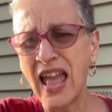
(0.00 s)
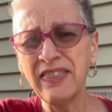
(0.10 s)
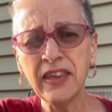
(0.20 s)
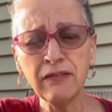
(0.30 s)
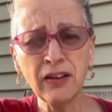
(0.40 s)

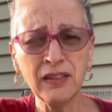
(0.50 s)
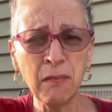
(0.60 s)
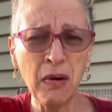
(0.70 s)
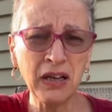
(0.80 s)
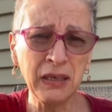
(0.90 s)
they're on the
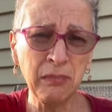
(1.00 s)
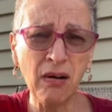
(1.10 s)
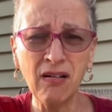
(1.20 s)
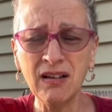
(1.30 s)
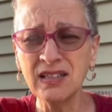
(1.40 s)
monkey
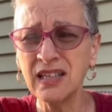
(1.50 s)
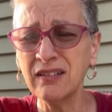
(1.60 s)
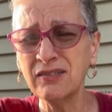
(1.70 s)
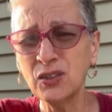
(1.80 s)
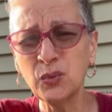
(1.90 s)
bars. They're
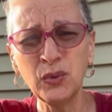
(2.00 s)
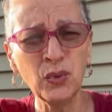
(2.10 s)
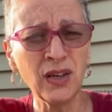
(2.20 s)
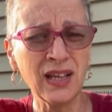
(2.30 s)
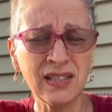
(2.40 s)
doing all
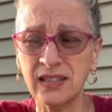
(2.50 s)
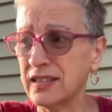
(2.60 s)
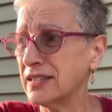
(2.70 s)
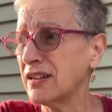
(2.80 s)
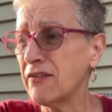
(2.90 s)
kinds of
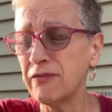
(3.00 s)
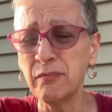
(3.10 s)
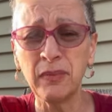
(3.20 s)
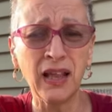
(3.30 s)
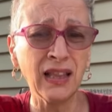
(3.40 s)
stuff,
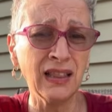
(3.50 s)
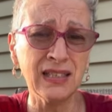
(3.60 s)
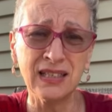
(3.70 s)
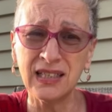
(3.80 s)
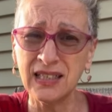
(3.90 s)
not
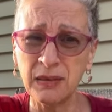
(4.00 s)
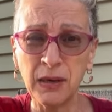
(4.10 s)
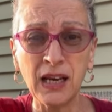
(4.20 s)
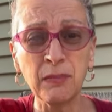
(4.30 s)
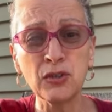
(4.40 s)
listening to me.
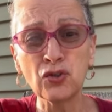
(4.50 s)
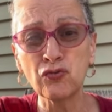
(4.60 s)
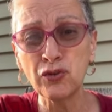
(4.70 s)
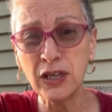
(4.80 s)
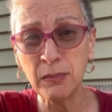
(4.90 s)
And I'm
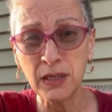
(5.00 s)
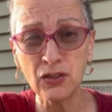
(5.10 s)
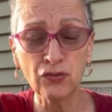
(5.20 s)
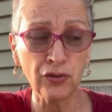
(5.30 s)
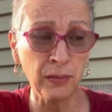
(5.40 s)
screaming,
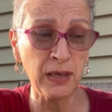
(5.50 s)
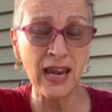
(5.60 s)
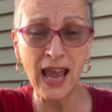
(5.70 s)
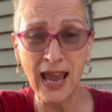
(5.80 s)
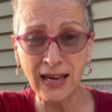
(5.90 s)
screaming,
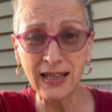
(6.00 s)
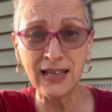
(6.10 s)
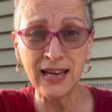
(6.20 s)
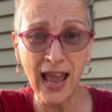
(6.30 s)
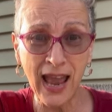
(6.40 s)

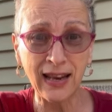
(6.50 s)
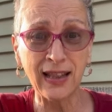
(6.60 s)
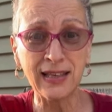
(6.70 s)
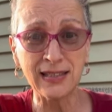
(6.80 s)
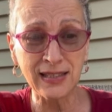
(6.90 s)
Natalie,
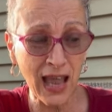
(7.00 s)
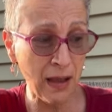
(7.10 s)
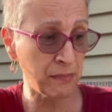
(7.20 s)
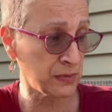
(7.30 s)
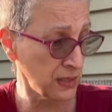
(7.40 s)
Natalie,
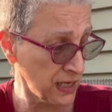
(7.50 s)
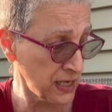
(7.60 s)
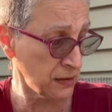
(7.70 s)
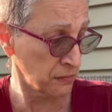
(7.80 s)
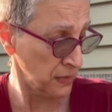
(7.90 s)
stop,
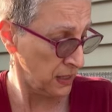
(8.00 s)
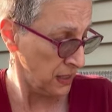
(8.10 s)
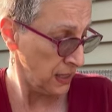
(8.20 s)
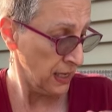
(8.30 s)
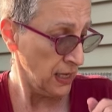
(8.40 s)
Liam.
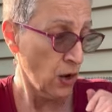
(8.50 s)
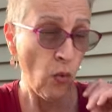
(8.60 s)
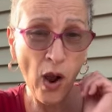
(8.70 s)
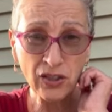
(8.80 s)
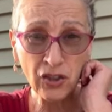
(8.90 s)

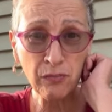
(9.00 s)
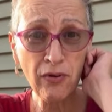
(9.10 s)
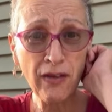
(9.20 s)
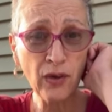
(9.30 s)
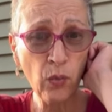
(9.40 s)
Watch your
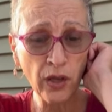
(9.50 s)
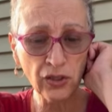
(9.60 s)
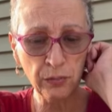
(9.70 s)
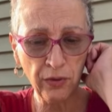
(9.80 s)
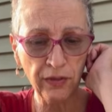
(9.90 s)
brother, watch
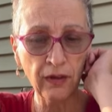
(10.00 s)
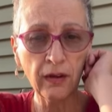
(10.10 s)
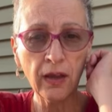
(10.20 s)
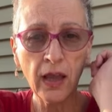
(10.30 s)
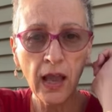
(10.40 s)
your brother.
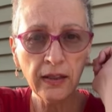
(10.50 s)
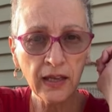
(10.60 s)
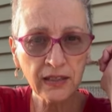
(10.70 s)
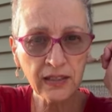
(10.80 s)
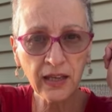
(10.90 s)

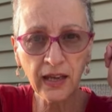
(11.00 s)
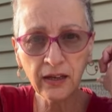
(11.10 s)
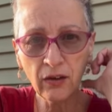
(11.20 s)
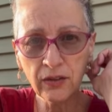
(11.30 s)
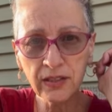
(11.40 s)
Next thing I
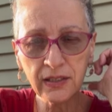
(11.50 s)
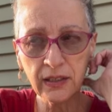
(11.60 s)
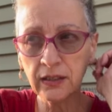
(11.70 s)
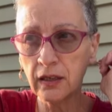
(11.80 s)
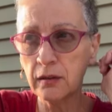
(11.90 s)
know, this
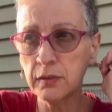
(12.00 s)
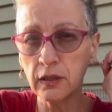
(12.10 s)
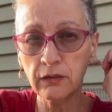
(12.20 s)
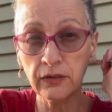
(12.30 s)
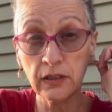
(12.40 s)
kid comes
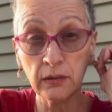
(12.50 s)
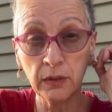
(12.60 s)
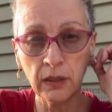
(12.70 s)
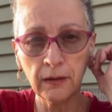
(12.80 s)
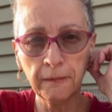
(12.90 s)
over to
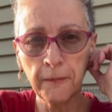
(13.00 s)
me